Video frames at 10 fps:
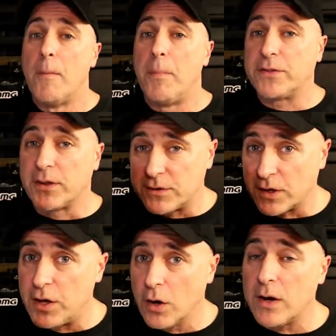but the
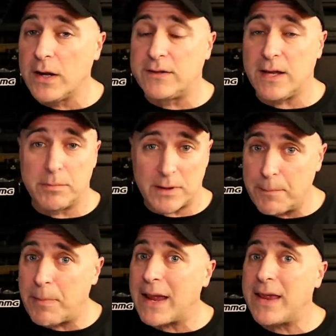security team
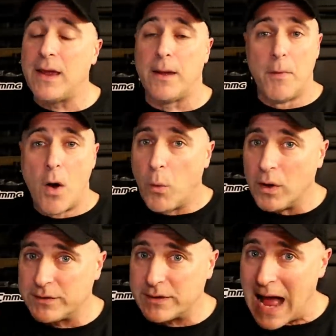led by him
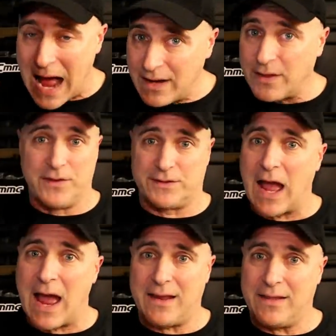was onto this
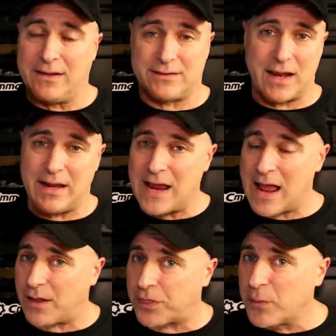guy. They said he
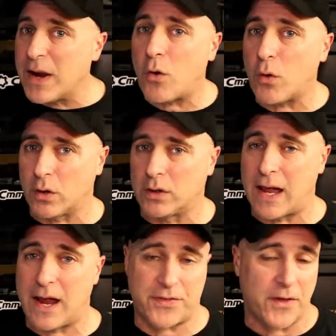had a three-quarter
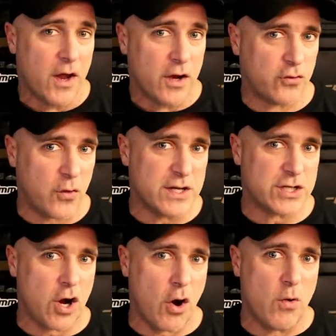length
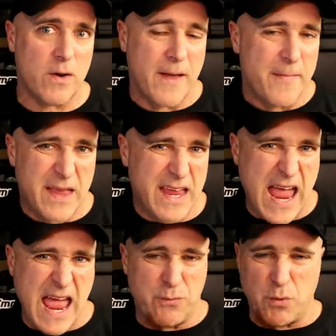trench coat, he
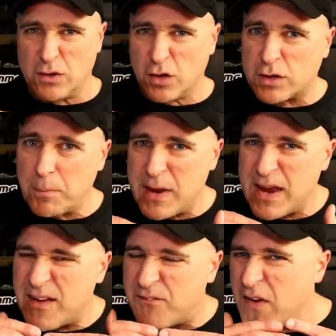had what looked to
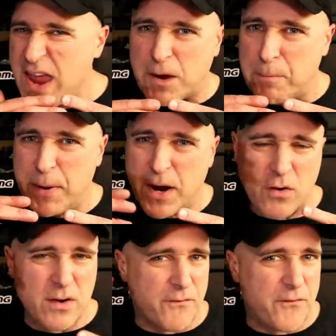be a fake
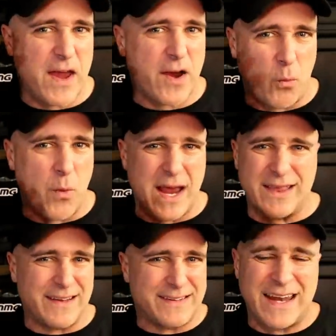beard and a fake
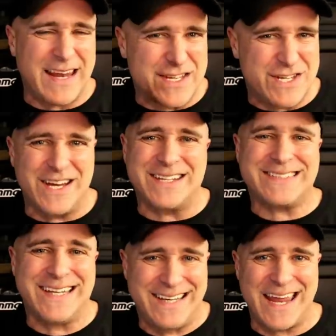wig. They said he
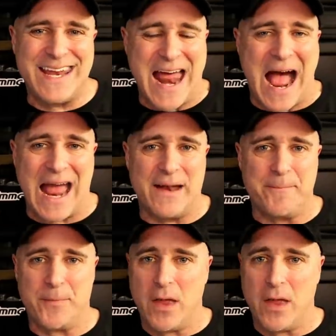just did not